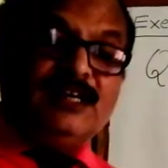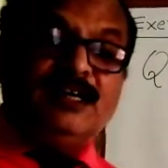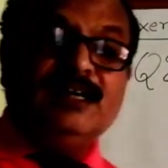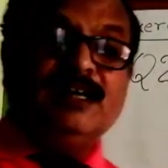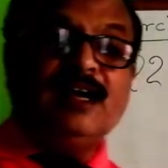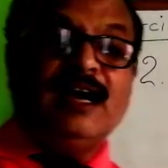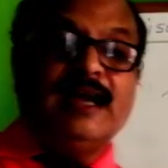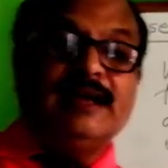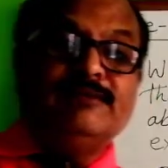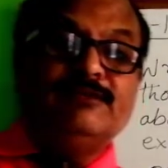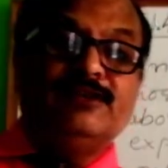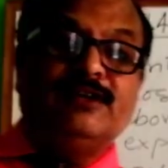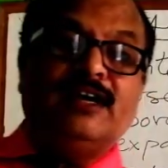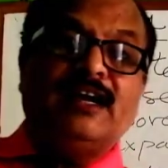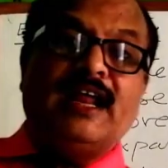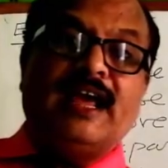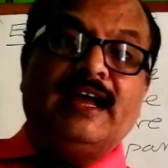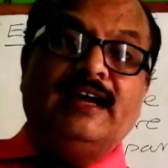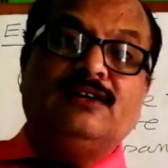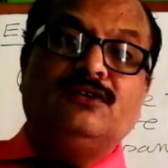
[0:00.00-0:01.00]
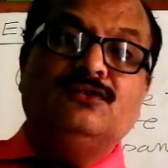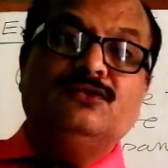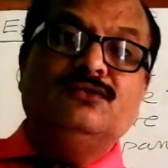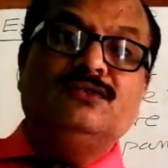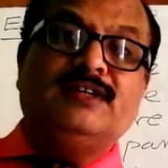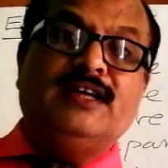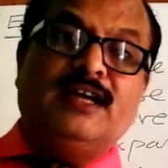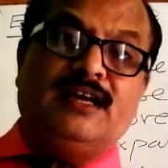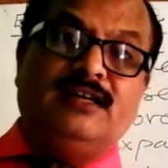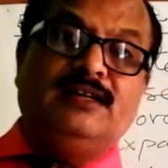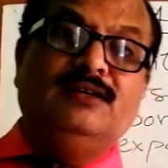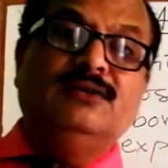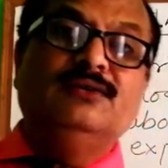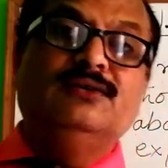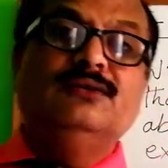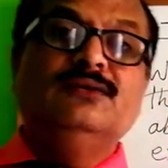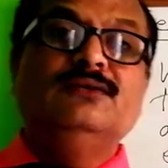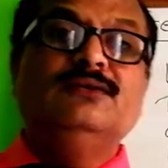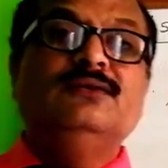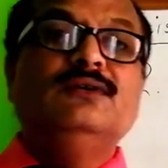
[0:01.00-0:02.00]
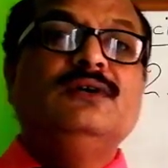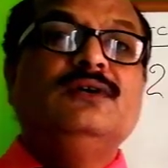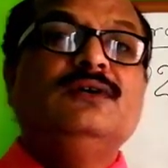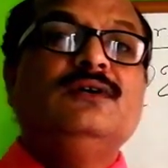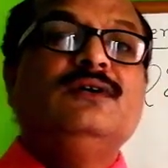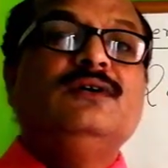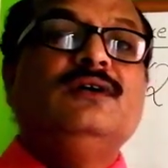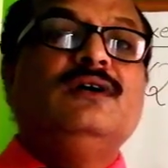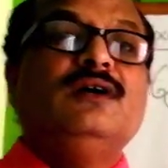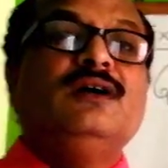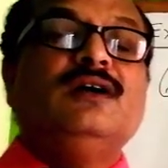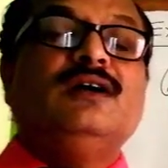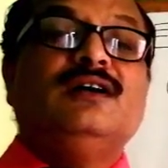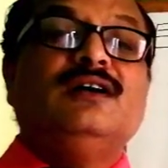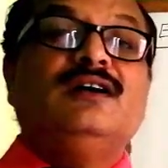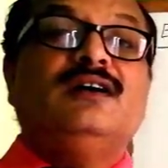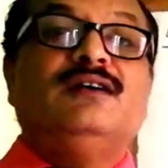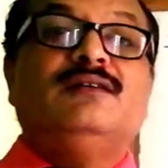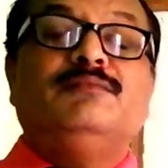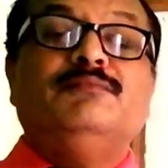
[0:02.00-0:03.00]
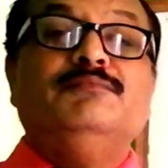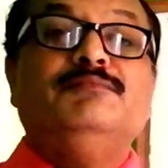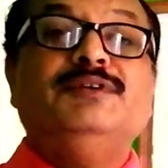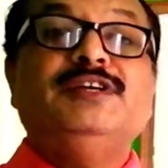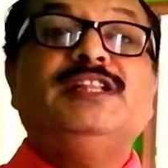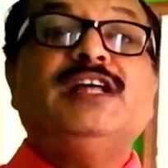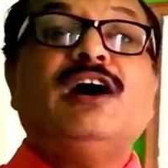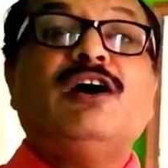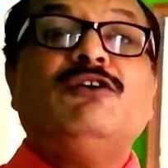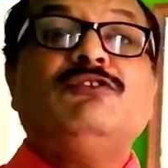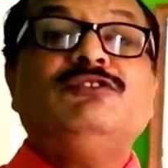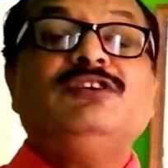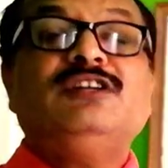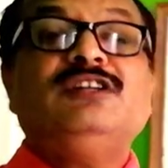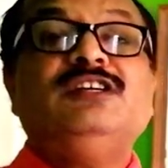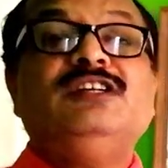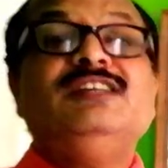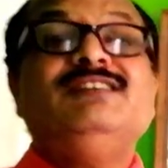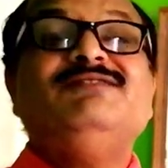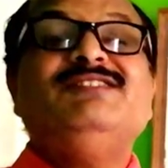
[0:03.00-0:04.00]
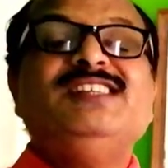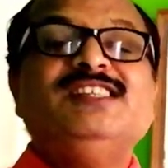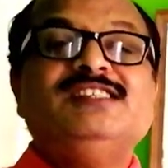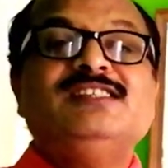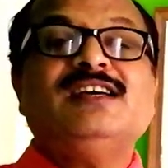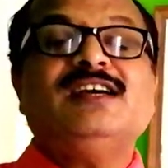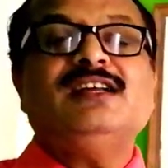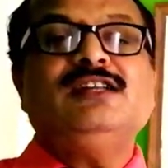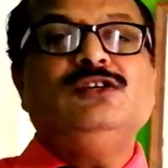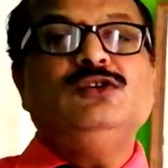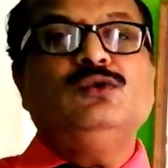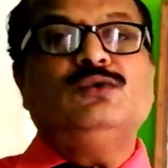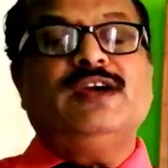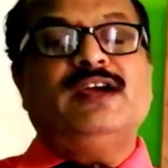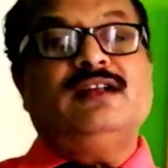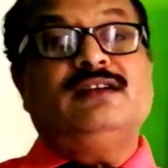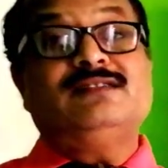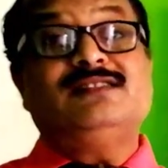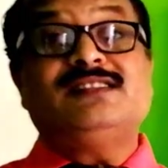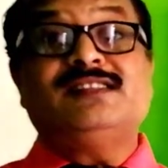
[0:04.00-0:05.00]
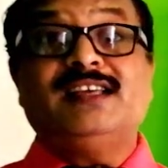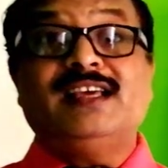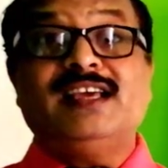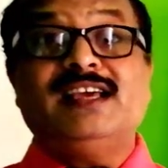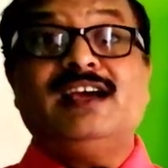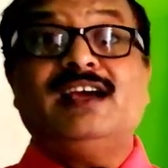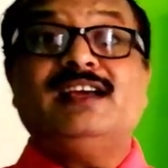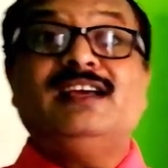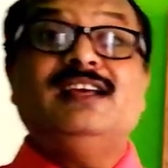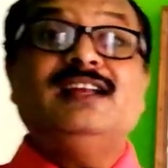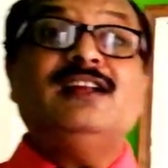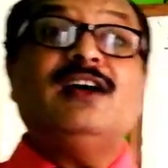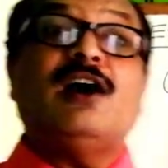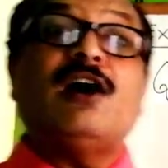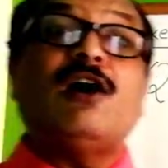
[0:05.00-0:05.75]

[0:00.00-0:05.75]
thing I would like to tell you, without division you can say in